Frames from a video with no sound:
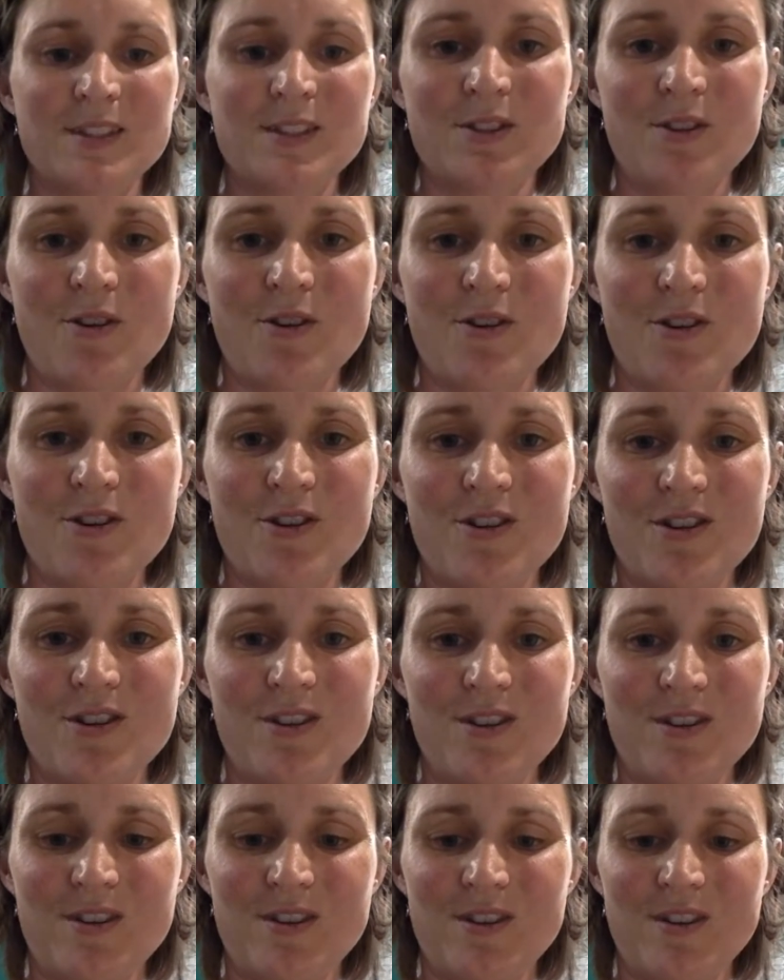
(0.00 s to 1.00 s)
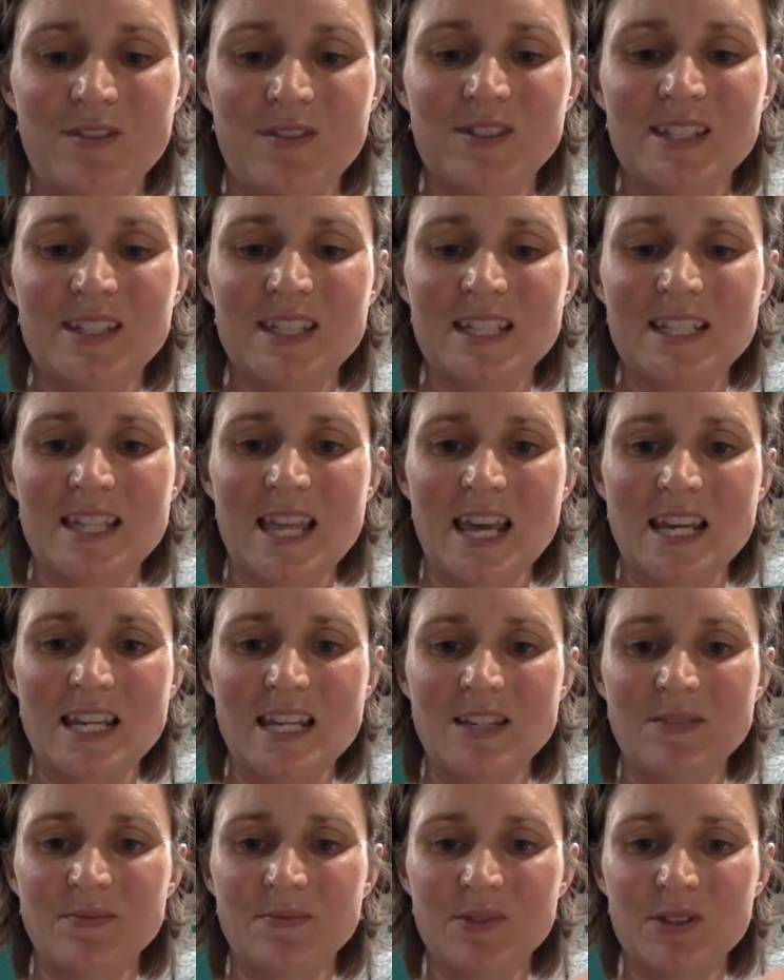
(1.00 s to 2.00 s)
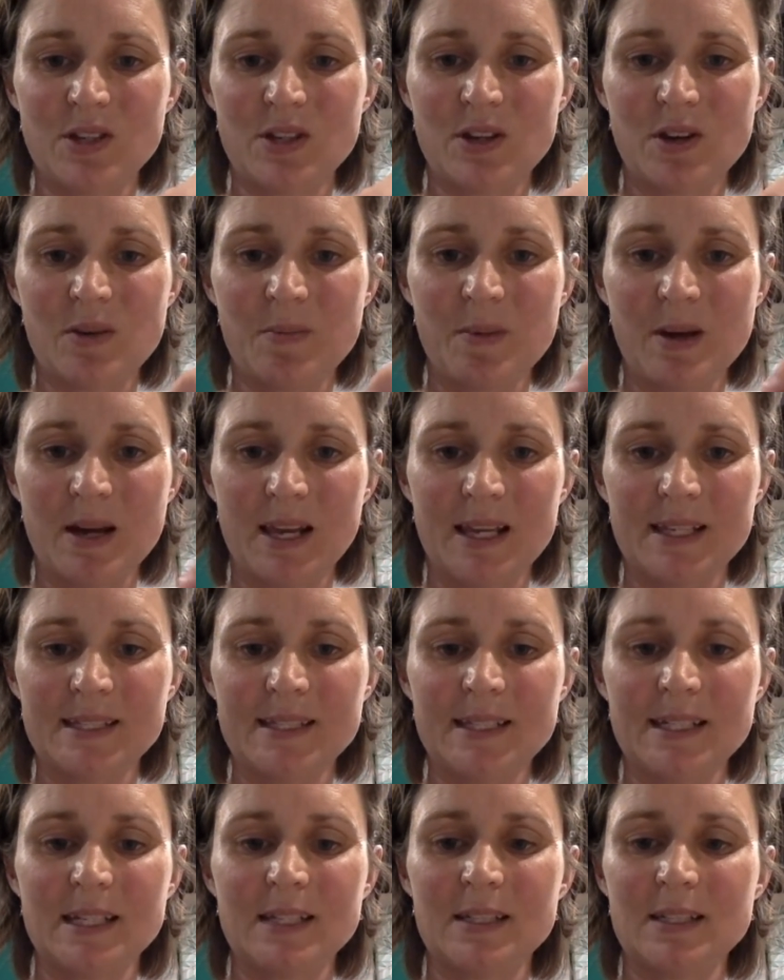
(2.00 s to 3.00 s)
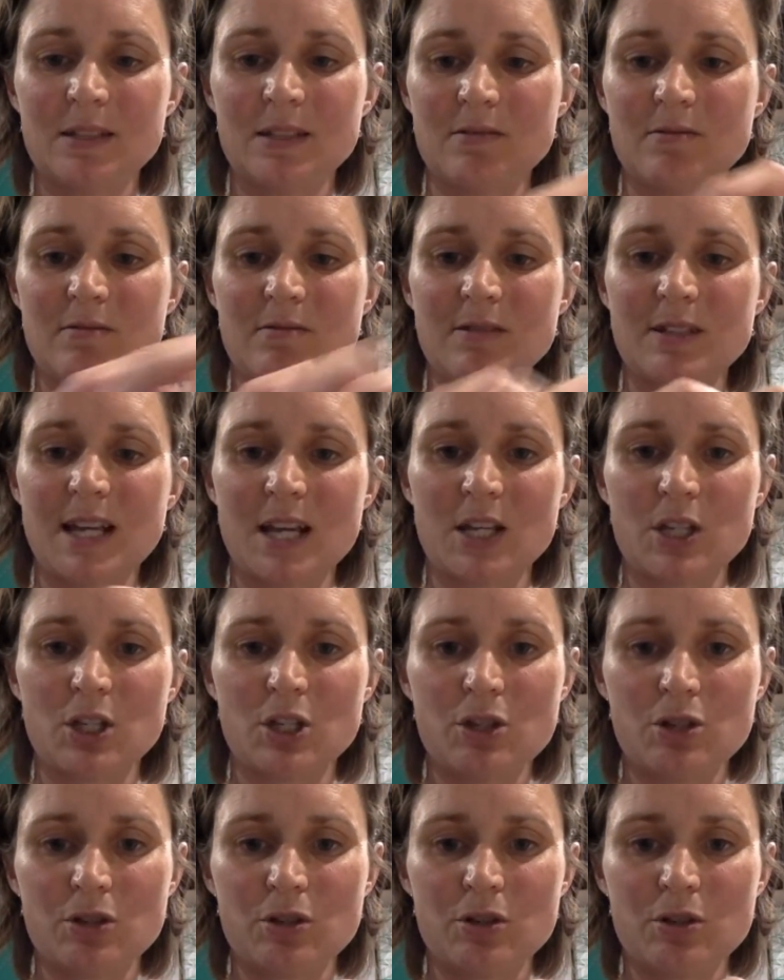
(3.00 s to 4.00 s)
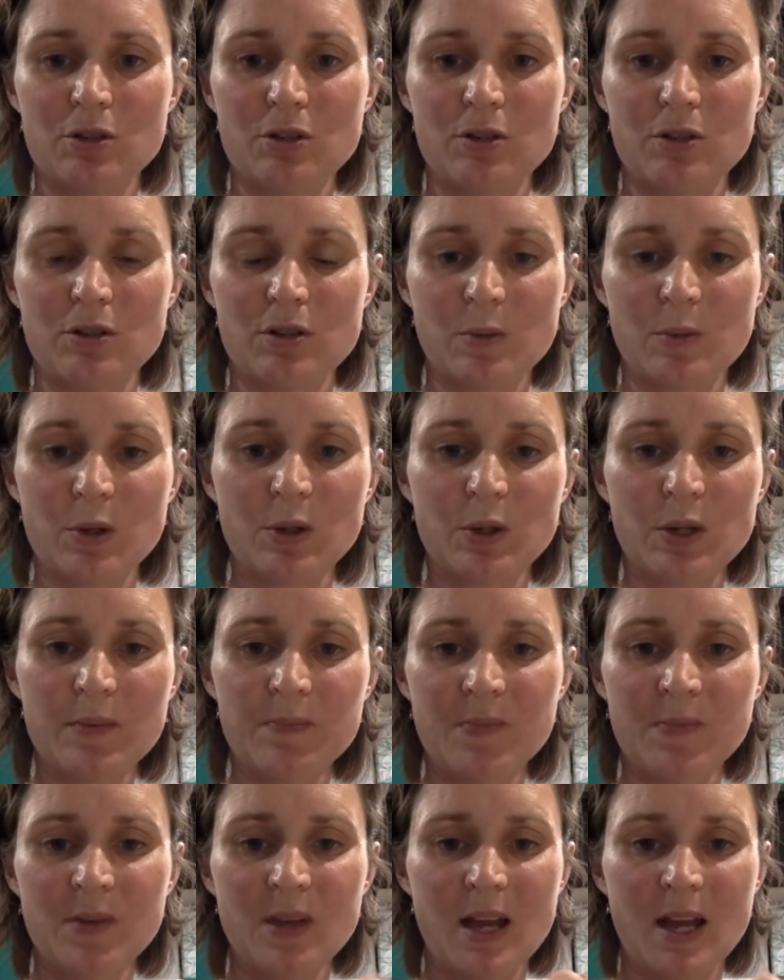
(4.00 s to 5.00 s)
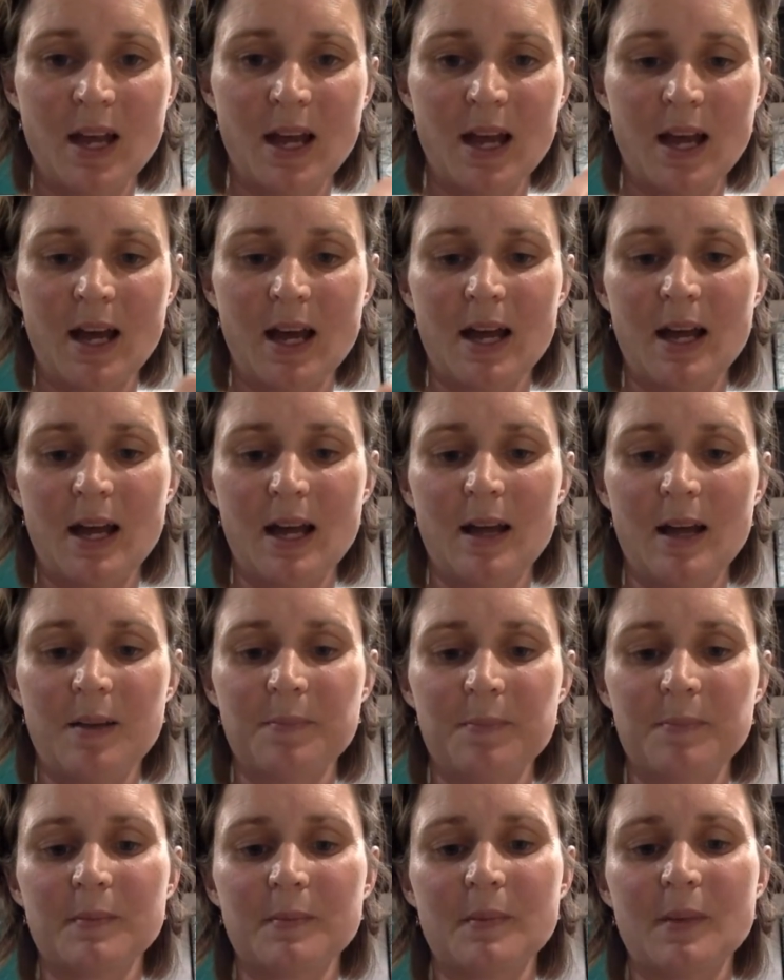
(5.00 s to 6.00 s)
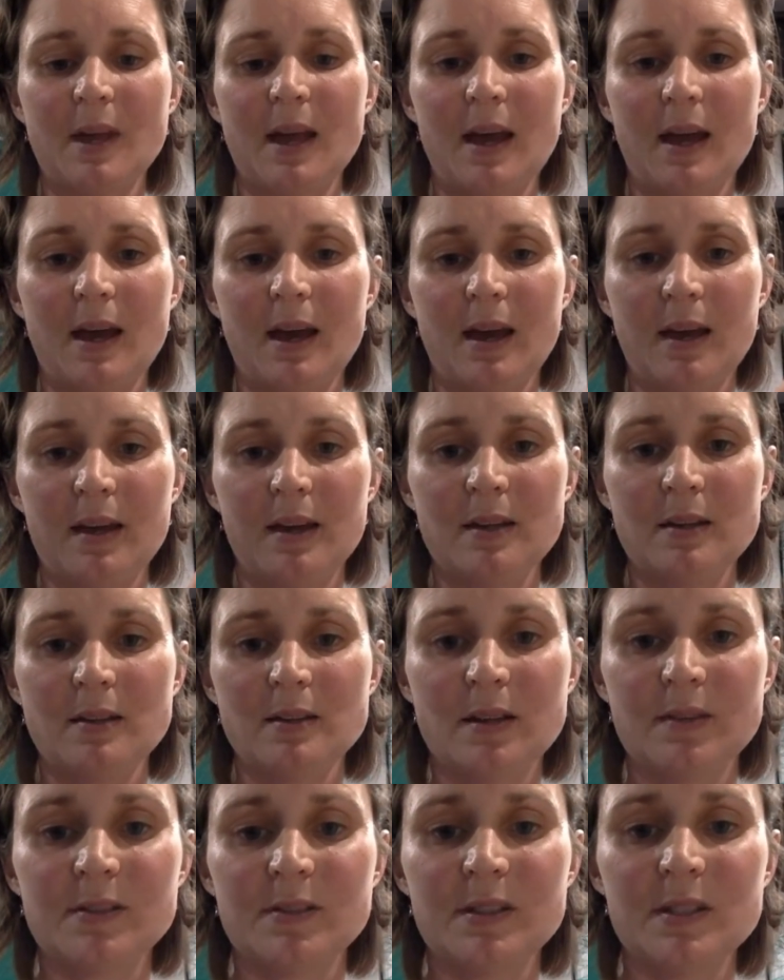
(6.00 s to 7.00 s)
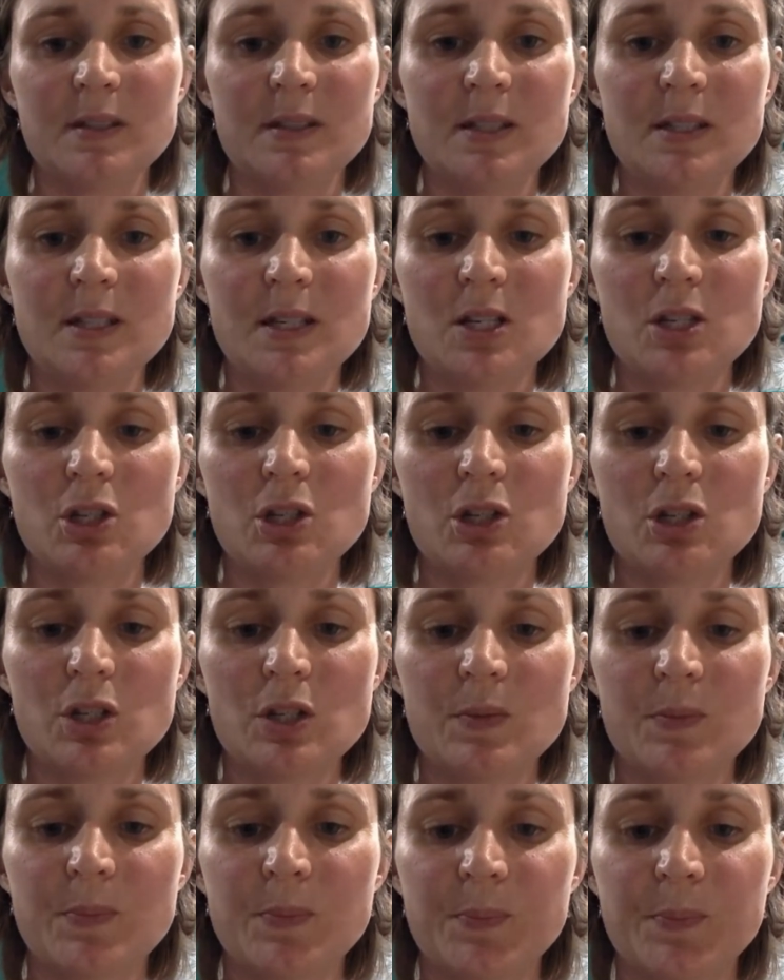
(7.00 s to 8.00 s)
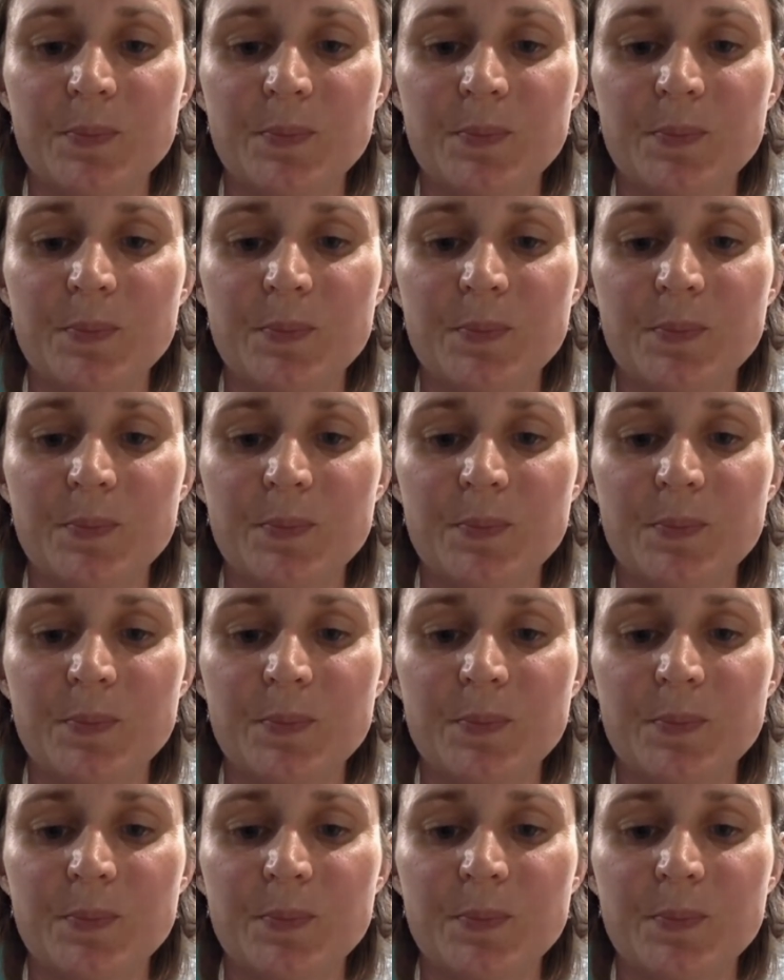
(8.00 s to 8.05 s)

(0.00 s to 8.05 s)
So stitch that in. So my elastic is still attached to the bodkin, and I've stitched